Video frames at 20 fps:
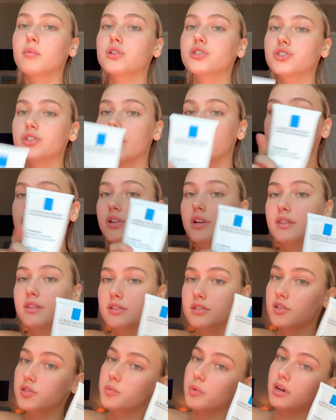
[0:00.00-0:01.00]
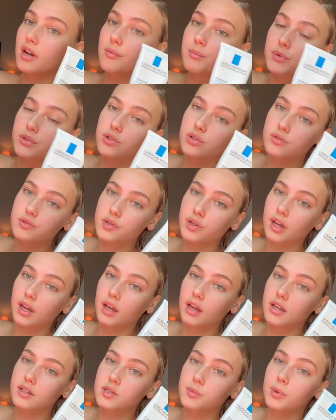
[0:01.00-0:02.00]
my moisturizer and this is what I've been
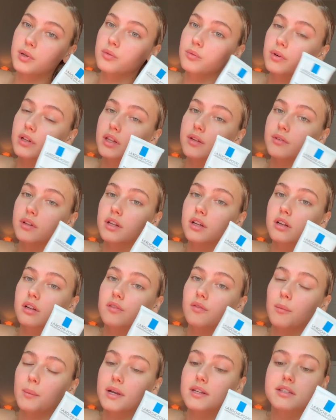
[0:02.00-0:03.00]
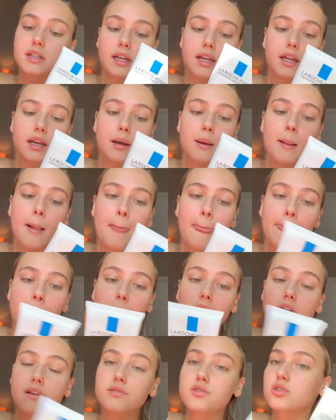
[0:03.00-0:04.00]
using. It's been really good for my skin.
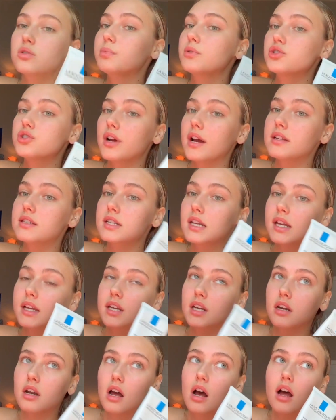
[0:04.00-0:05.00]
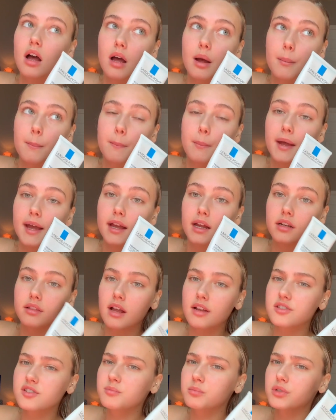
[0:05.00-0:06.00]
I have super dry skin, and
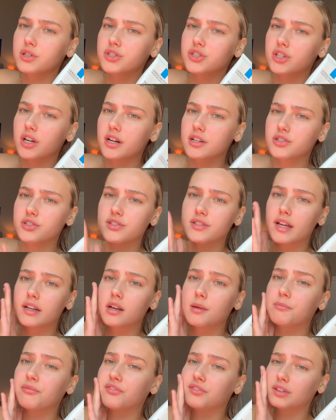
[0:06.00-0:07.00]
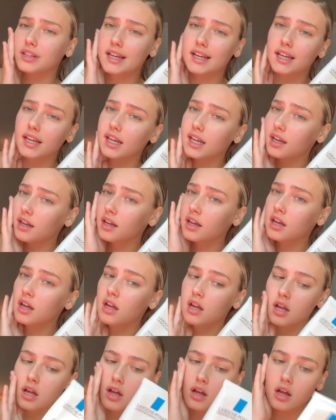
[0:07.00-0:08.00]
lots of moisturizers end up flaking
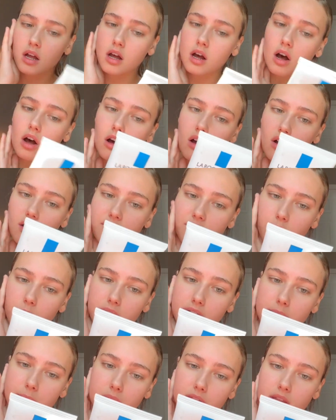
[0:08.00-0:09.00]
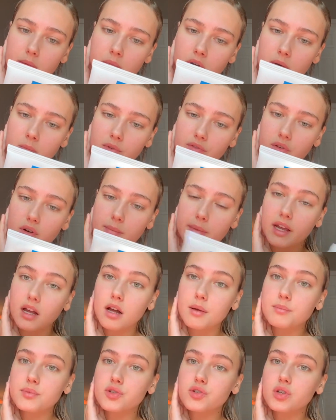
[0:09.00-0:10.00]
off when I put them on before
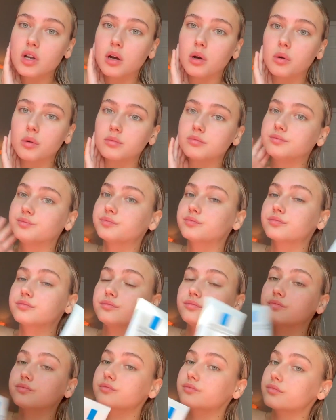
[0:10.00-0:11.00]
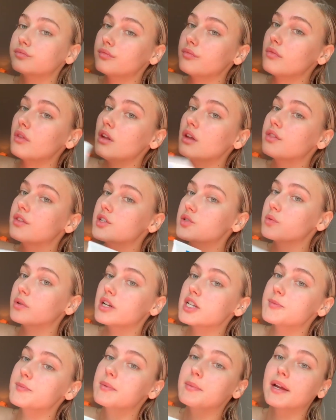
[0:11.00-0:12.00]
makeup, so this one
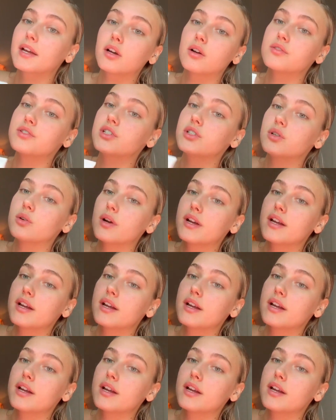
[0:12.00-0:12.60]
has been my go-to.